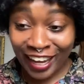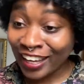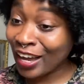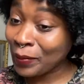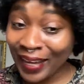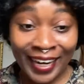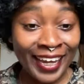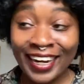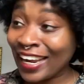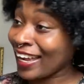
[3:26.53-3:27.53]
Like, I'm
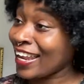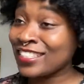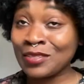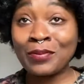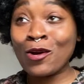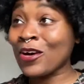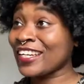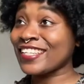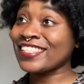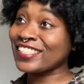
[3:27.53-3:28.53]
clearly, like, let's be
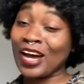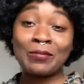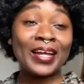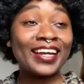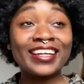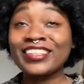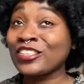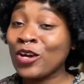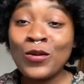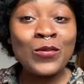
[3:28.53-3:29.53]
honest, I'm like,
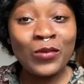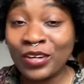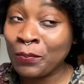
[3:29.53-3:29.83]
you know,